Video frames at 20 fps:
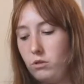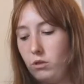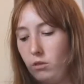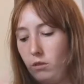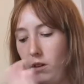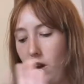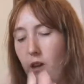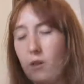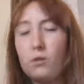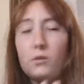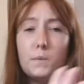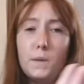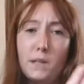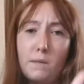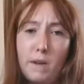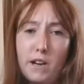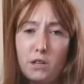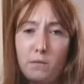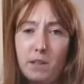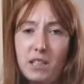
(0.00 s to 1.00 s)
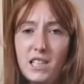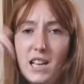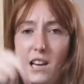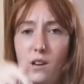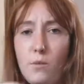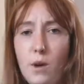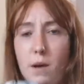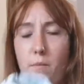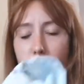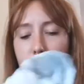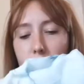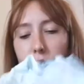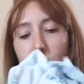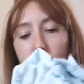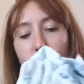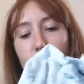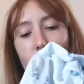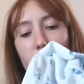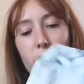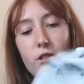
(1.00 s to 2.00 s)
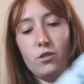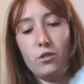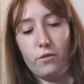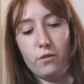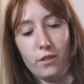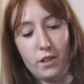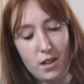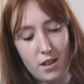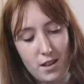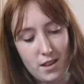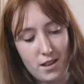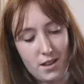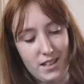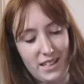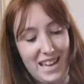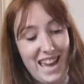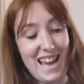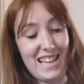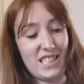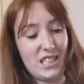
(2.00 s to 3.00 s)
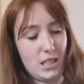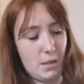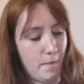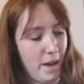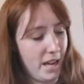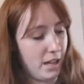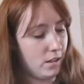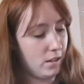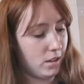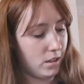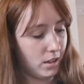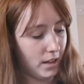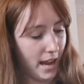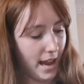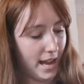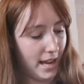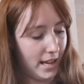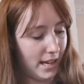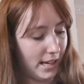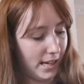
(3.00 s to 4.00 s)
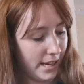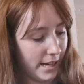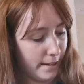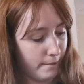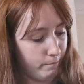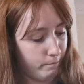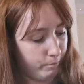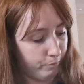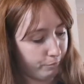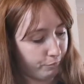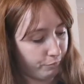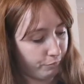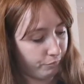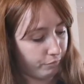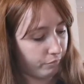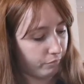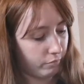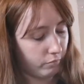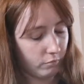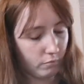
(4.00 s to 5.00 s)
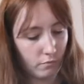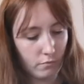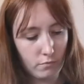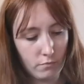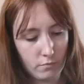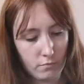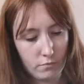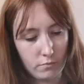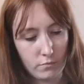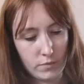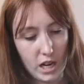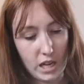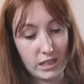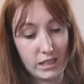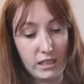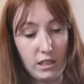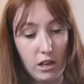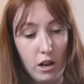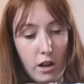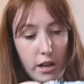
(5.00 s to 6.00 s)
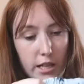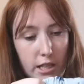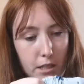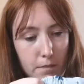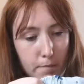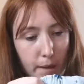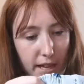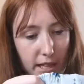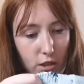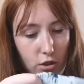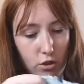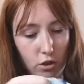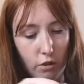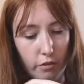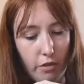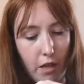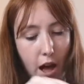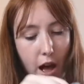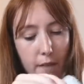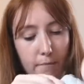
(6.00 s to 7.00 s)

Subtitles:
So I always put the measurements anyway, but I always try and sort of guesstimate a size based on